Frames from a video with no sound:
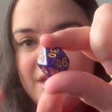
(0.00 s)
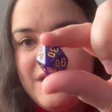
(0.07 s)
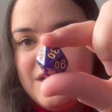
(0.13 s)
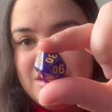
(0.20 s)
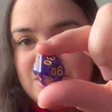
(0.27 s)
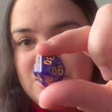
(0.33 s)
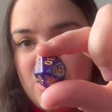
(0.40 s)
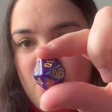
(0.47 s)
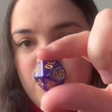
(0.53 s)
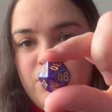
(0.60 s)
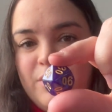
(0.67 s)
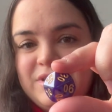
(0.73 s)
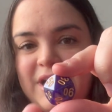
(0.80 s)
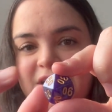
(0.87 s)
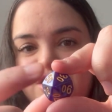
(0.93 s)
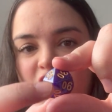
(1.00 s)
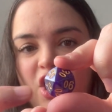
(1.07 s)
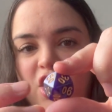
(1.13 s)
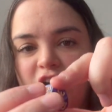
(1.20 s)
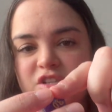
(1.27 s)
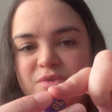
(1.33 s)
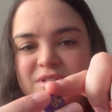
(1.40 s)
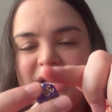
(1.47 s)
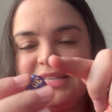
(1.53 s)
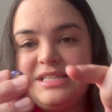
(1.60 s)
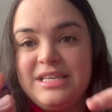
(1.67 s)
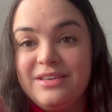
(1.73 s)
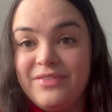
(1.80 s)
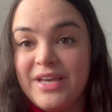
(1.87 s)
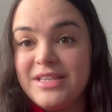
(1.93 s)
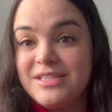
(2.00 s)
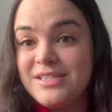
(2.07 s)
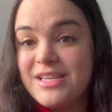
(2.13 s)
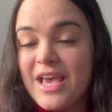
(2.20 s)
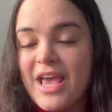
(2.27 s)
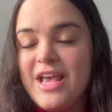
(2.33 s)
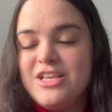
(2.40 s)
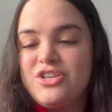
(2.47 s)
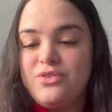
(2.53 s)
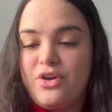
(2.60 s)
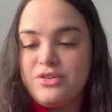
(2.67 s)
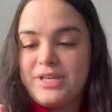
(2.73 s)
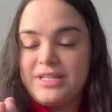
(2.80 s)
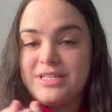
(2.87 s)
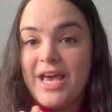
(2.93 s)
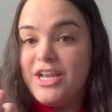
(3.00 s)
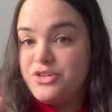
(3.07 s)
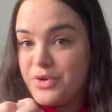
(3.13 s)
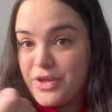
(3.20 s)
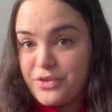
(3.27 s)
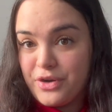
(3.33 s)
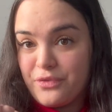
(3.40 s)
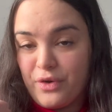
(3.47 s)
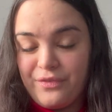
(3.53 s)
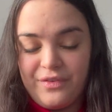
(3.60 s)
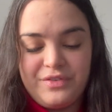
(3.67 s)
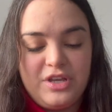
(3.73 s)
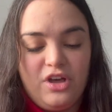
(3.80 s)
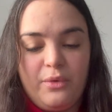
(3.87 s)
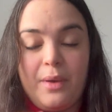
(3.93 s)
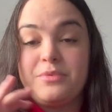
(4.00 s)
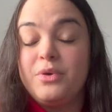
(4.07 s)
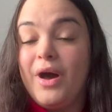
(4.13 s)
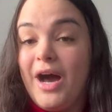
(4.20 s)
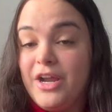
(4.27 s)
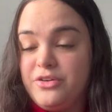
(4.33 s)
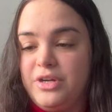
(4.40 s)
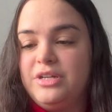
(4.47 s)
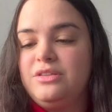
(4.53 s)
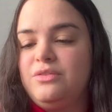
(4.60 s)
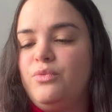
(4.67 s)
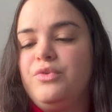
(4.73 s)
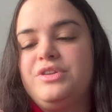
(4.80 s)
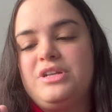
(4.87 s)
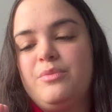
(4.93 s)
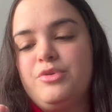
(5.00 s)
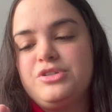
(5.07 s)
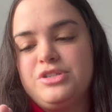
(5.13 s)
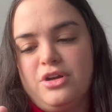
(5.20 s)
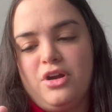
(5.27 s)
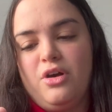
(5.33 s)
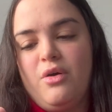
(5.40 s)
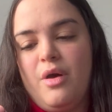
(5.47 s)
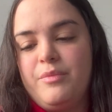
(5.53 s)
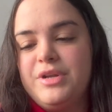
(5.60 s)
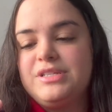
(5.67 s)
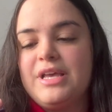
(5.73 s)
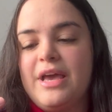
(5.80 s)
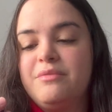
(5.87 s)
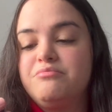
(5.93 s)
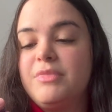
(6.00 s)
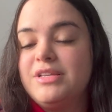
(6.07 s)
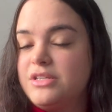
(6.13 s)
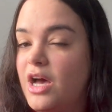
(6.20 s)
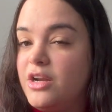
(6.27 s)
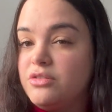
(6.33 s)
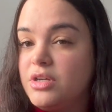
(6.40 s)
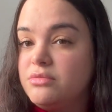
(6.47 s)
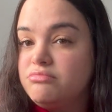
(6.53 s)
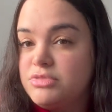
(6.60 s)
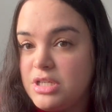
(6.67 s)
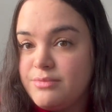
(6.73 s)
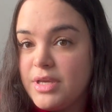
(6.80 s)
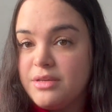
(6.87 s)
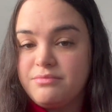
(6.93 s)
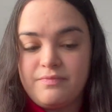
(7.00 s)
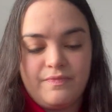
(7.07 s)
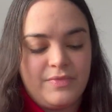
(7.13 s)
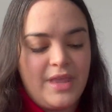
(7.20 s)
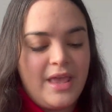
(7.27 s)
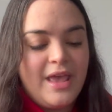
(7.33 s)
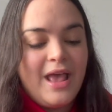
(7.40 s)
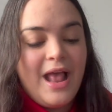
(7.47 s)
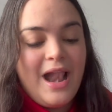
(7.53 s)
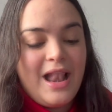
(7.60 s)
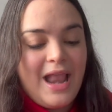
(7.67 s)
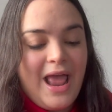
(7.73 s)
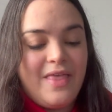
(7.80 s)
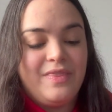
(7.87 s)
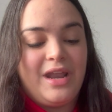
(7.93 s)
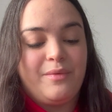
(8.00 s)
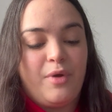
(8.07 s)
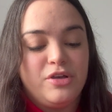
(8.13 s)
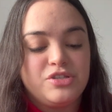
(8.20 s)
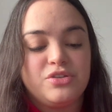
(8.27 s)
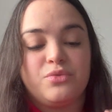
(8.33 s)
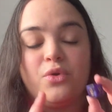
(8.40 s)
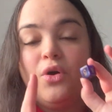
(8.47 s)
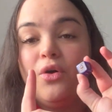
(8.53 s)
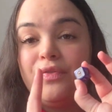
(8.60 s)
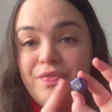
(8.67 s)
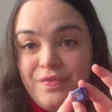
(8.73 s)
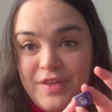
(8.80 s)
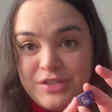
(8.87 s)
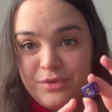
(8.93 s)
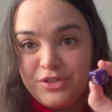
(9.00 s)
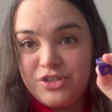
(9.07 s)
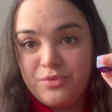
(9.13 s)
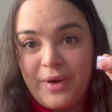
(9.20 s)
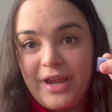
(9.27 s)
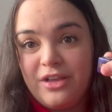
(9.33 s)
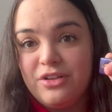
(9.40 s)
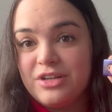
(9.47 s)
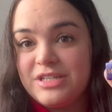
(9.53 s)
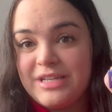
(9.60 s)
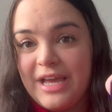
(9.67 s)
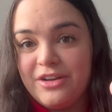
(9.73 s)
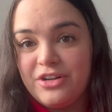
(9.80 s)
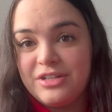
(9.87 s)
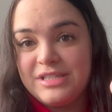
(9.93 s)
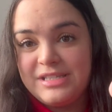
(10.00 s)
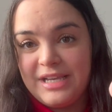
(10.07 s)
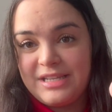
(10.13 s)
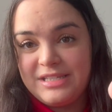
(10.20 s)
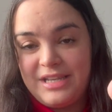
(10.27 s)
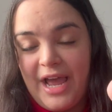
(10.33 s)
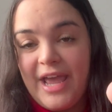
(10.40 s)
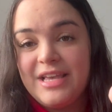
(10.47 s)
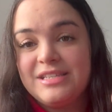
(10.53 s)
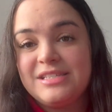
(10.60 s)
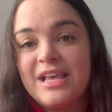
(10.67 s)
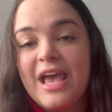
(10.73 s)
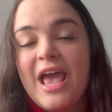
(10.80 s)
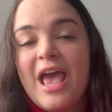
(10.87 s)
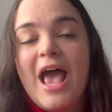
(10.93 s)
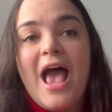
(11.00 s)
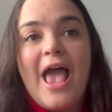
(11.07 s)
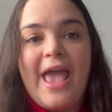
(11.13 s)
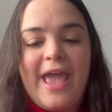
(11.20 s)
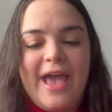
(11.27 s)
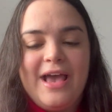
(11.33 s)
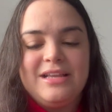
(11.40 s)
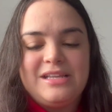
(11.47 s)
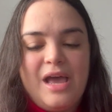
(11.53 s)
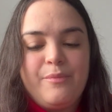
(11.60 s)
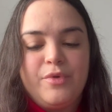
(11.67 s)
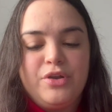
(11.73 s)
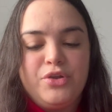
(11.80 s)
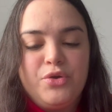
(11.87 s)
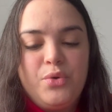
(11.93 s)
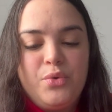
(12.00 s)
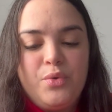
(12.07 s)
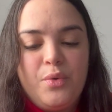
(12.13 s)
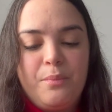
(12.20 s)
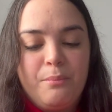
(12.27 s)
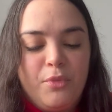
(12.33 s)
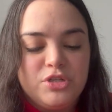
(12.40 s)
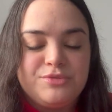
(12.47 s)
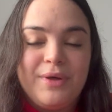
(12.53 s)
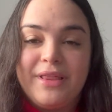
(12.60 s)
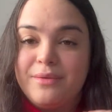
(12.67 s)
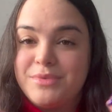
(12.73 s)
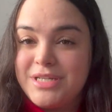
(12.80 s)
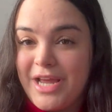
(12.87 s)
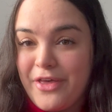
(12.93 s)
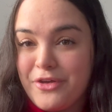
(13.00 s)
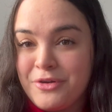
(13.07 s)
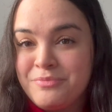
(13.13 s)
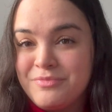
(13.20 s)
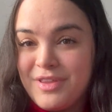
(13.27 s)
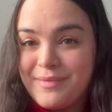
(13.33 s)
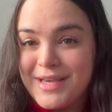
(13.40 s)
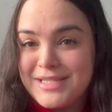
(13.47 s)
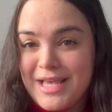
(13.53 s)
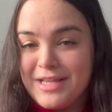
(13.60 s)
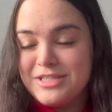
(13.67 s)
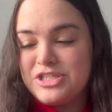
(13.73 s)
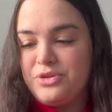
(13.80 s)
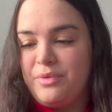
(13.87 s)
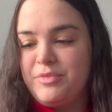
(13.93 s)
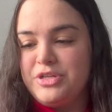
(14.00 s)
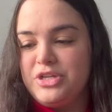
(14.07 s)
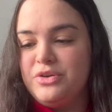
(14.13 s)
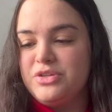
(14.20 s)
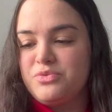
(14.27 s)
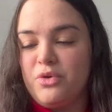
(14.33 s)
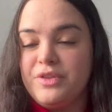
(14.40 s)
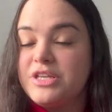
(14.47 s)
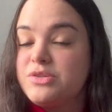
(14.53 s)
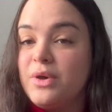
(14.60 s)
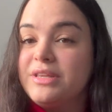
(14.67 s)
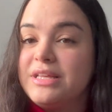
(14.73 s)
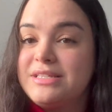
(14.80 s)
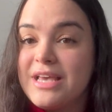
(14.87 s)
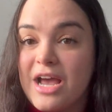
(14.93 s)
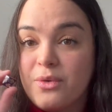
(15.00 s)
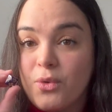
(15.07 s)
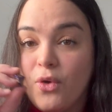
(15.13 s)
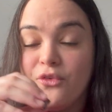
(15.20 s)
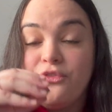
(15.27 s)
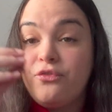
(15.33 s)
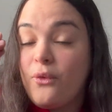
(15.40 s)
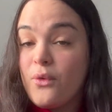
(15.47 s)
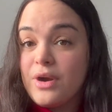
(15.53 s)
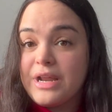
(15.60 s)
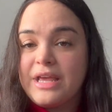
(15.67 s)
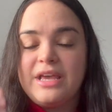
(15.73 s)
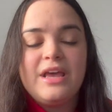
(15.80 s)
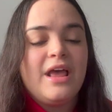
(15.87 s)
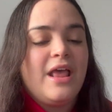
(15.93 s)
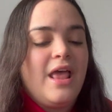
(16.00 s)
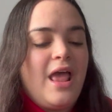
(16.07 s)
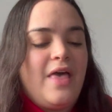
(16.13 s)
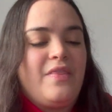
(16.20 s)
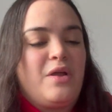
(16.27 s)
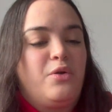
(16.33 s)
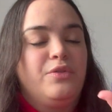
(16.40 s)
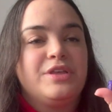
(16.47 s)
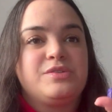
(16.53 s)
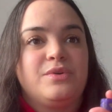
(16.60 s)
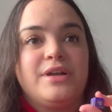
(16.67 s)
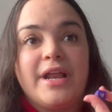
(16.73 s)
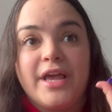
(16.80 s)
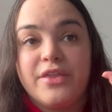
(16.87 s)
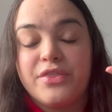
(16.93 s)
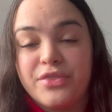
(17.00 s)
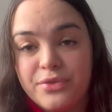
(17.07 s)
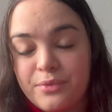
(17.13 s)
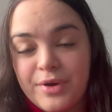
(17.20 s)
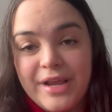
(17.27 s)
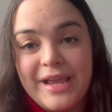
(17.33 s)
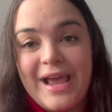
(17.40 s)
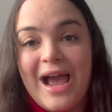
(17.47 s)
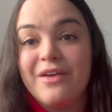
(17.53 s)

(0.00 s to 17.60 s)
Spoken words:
So the one side's odds, one side's evens. So it goes like 10, 20, 30, 40, 50, all the way up to 100. Well, the double 0, I'm gonna say, is 100 to me. And then I'm also gonna roll this one, just a regular standard 6 dice, and I'm gonna multiply them together. That makes sense. So what I'm gonna do is roll this one. Let's say I roll 40, and then I roll this one and I get 3.